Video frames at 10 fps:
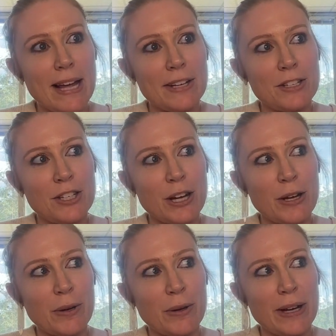And
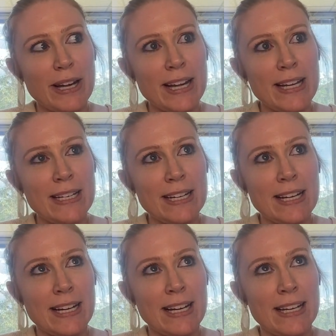so it
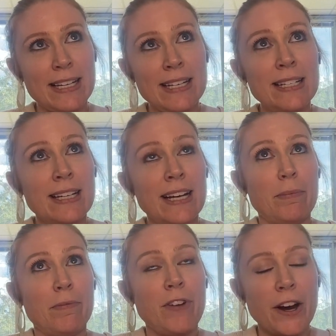is
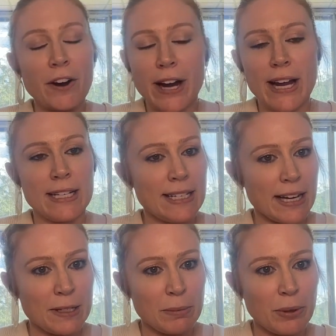very
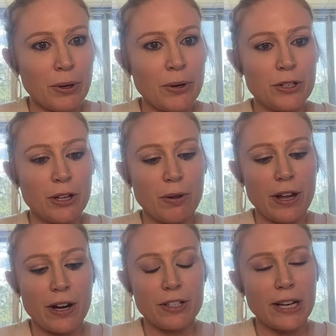accessible. So
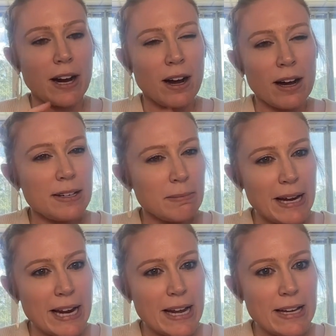there's like
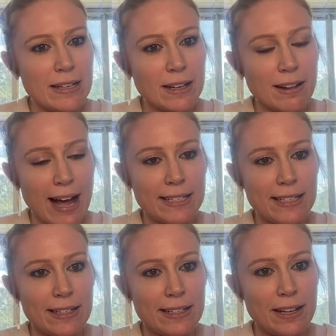on-demand
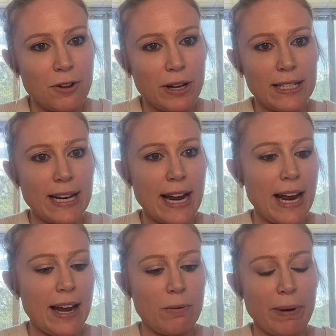classes that you can
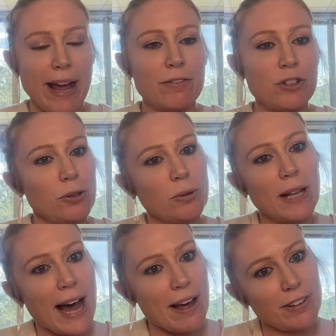take. We have 2
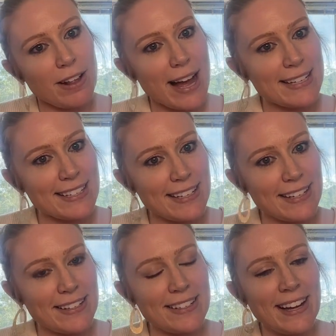live
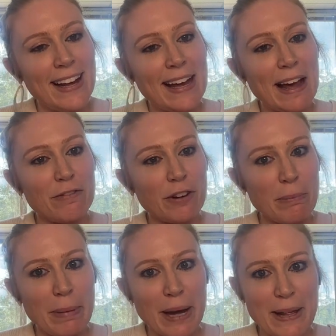classes every
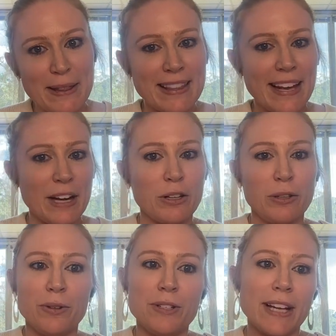month that
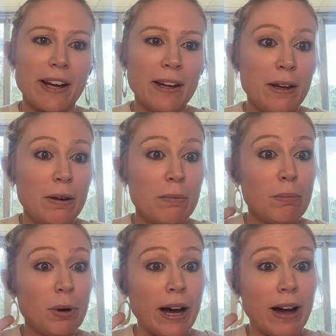includes like
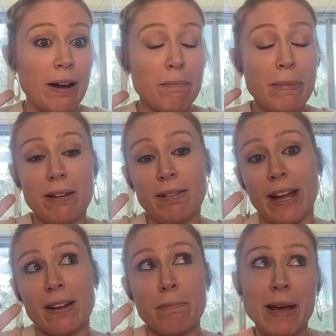
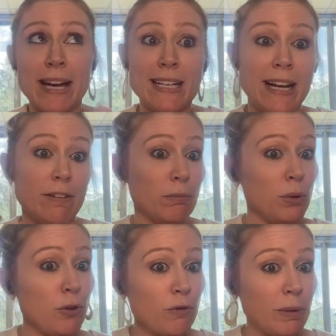like meditative
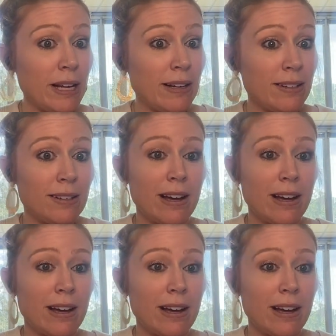movement.